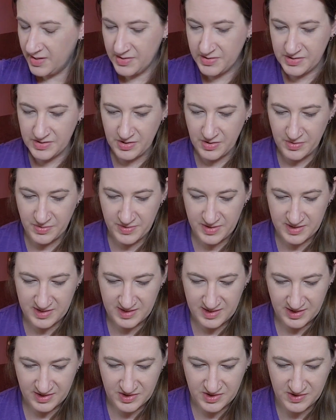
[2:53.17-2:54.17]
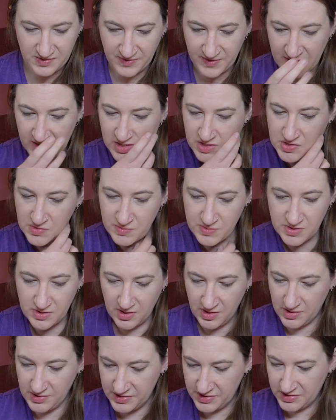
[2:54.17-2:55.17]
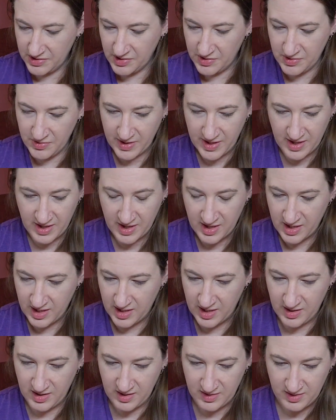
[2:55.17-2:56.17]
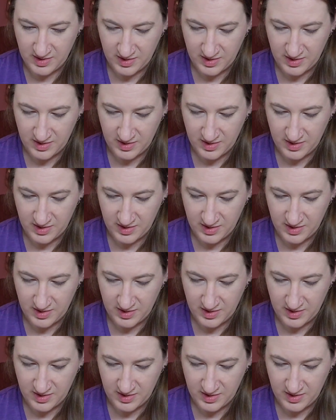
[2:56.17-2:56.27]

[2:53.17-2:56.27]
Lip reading: So this next finish was also a